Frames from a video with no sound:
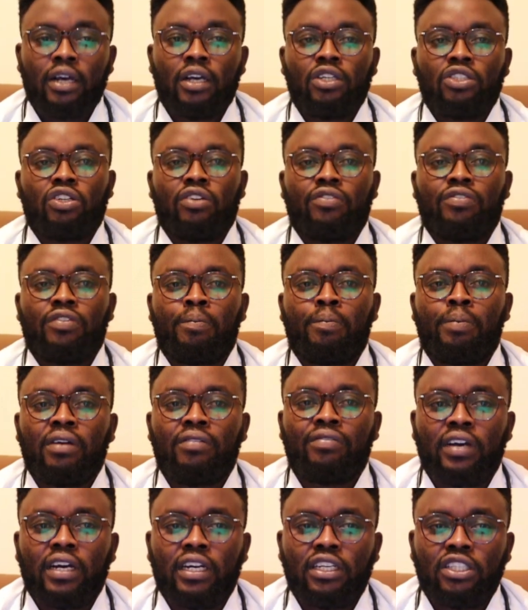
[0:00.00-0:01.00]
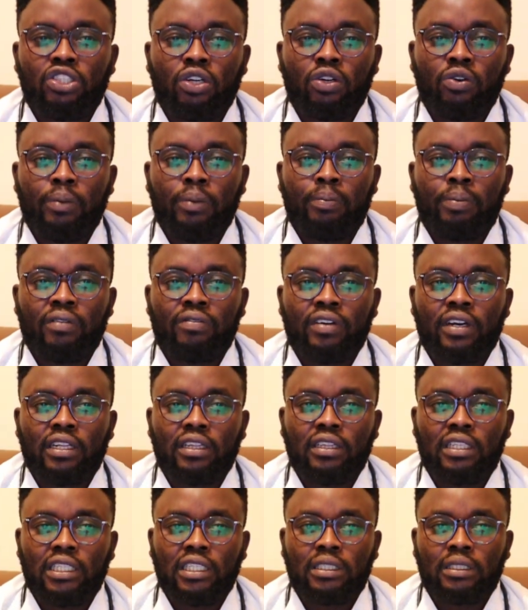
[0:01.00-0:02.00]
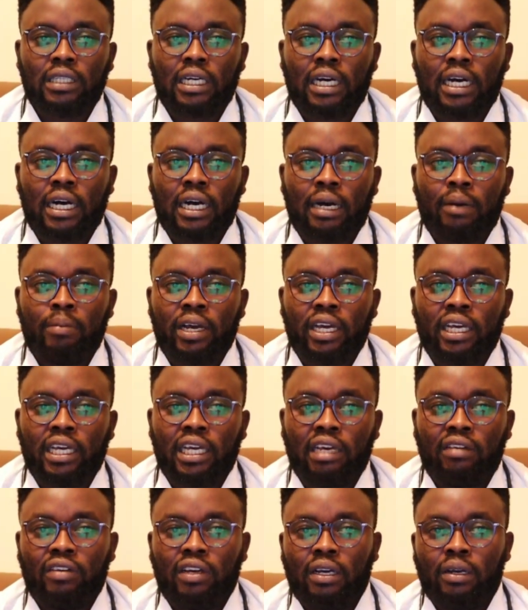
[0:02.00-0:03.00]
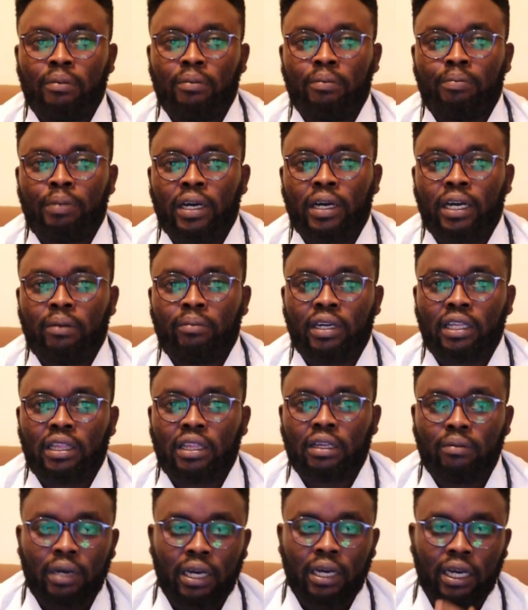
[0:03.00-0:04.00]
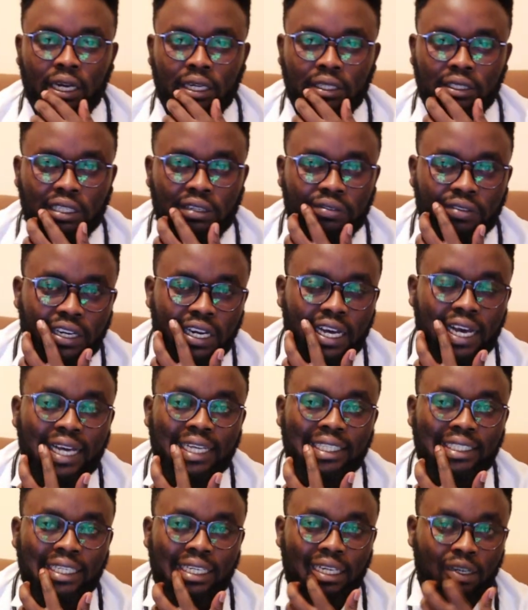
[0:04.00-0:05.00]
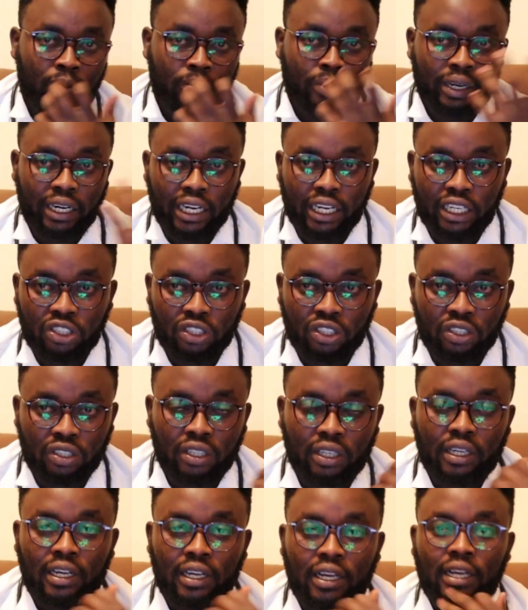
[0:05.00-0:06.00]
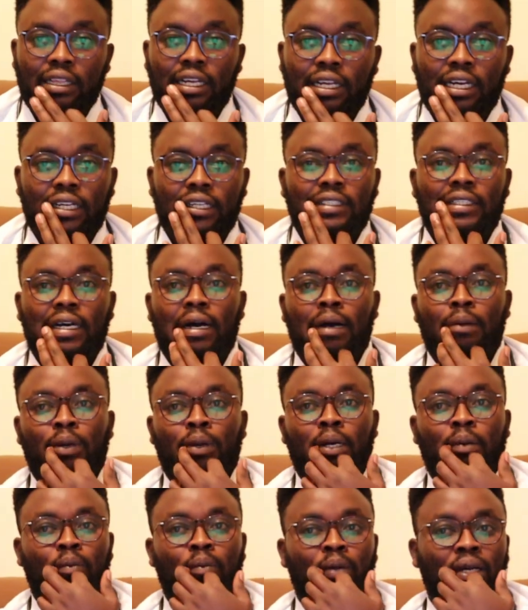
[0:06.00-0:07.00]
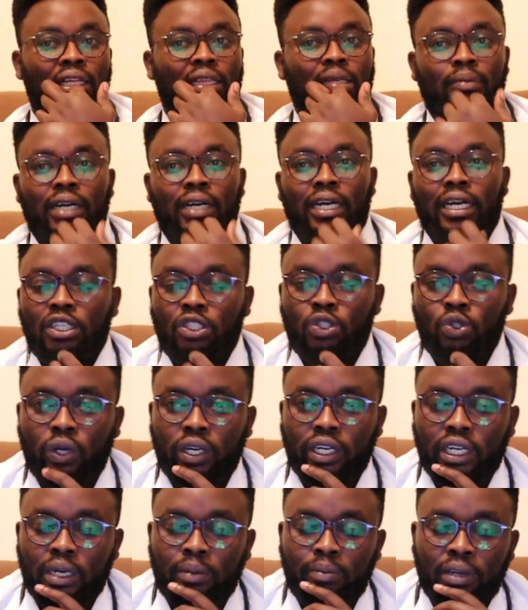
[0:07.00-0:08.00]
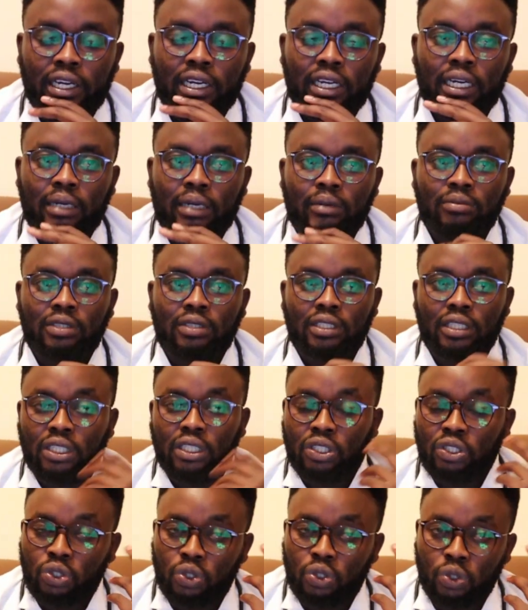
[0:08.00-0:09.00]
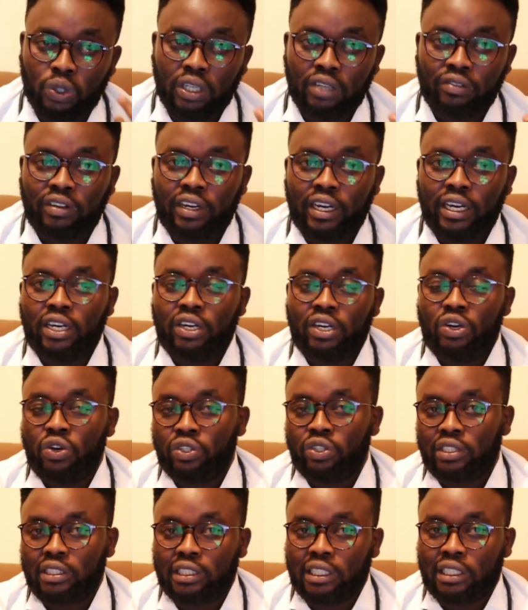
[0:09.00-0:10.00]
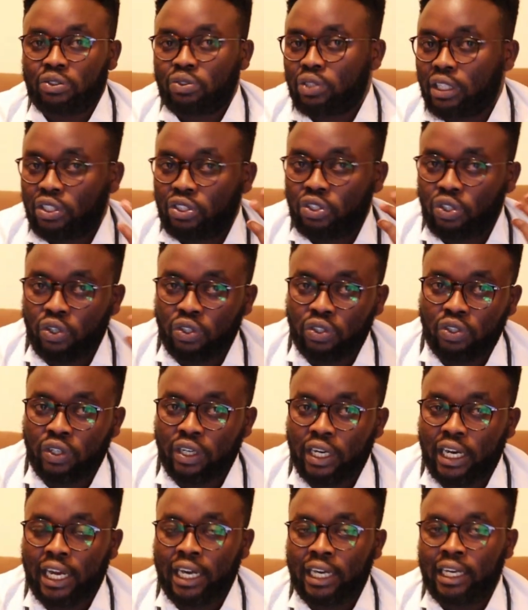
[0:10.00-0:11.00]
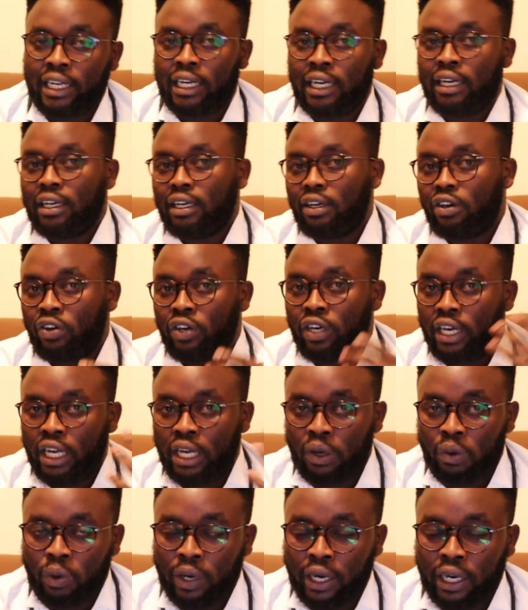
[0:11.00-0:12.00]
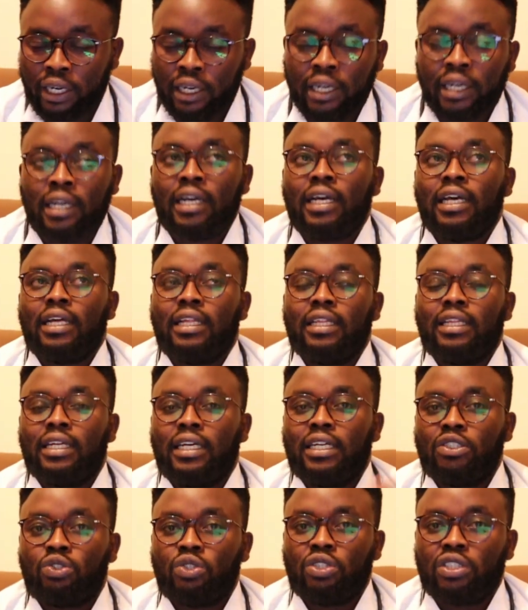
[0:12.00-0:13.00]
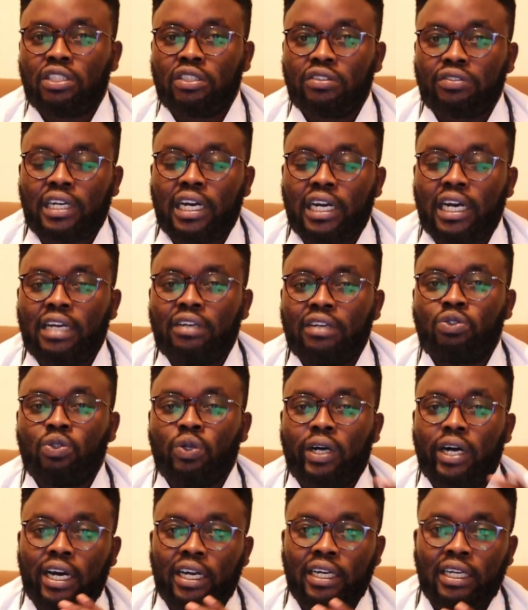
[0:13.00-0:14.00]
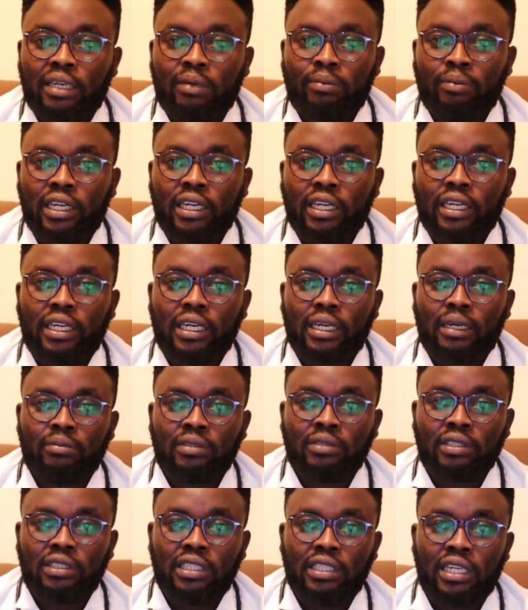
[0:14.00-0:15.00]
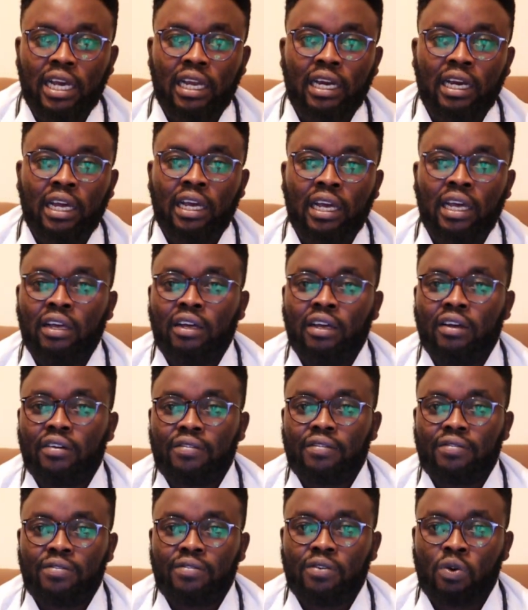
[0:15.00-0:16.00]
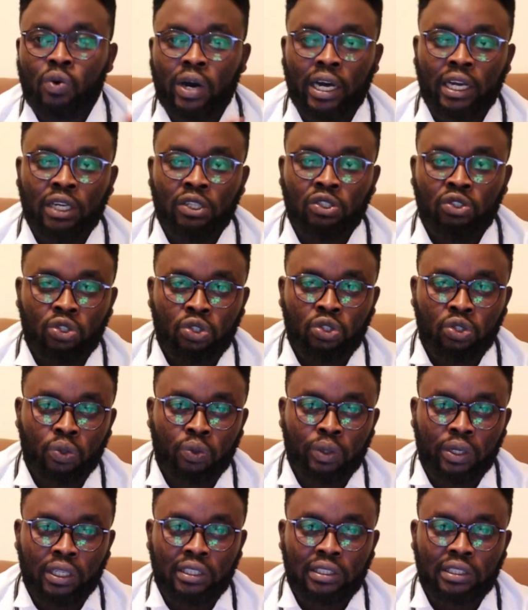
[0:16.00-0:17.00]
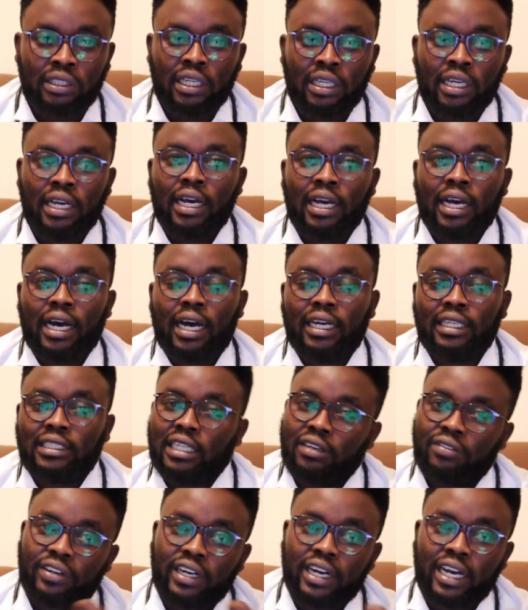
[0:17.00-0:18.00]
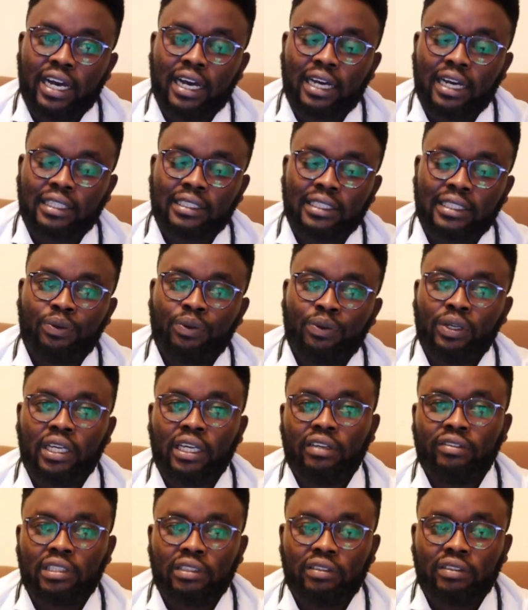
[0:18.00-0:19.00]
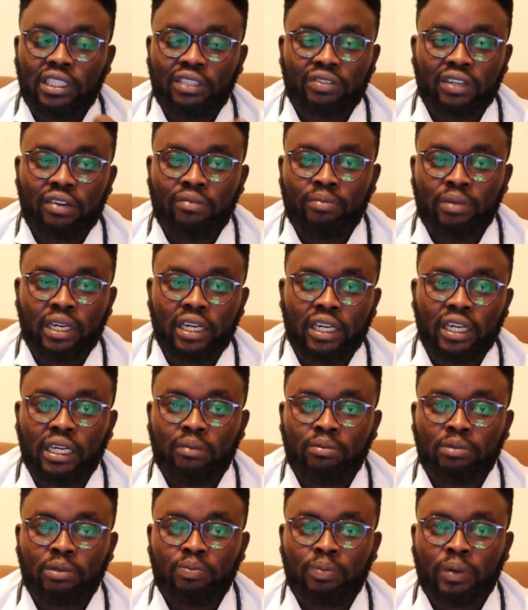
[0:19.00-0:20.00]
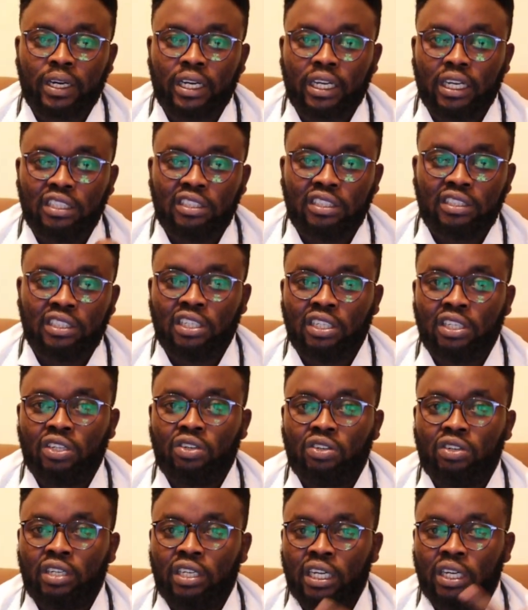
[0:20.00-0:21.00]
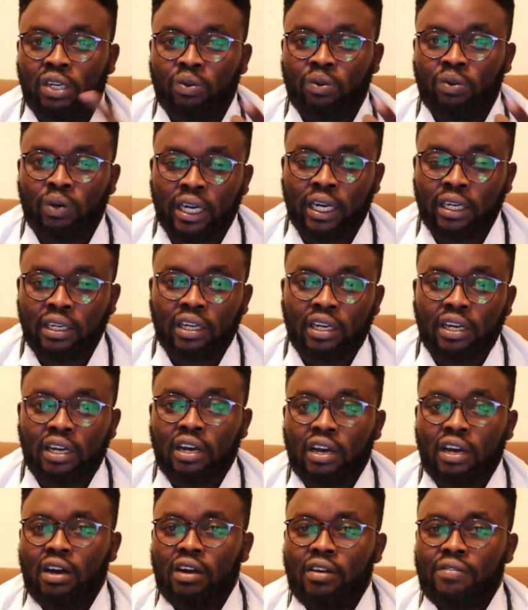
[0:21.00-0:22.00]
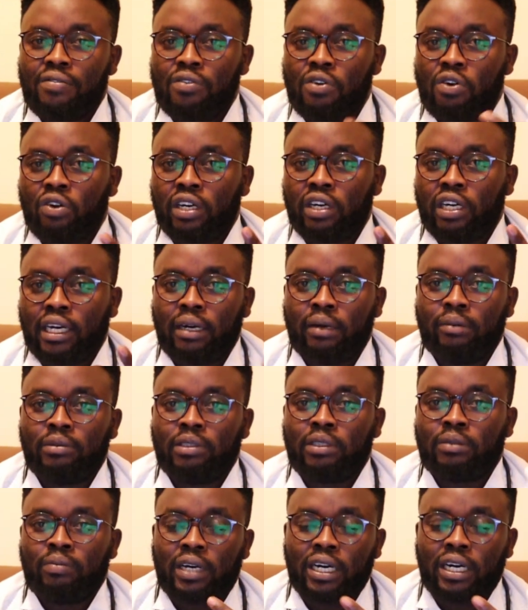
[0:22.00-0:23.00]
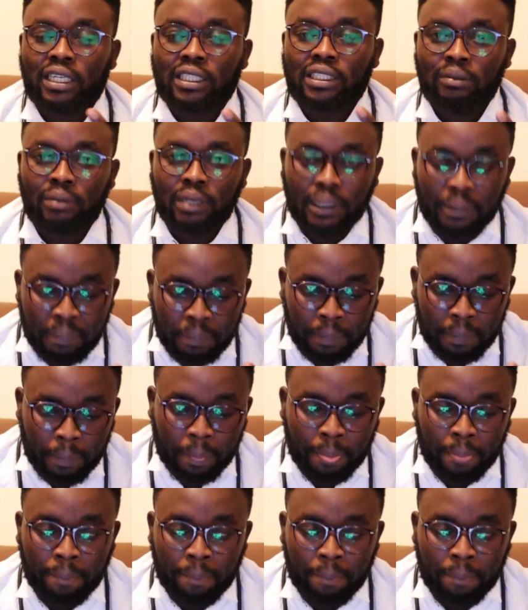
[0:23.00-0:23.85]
So for prevention, we prevent this by giving pyrimethamine and sulfadiazine combination. That is pyrimethamine 200 milligrams in two divided doses, as we have talked on earlier on day one. Then 25 to 100 milligrams daily for 1 to 2 weeks. And sulfadiazine, we give 75 milligrams per kg on day one, 4 grams maximum.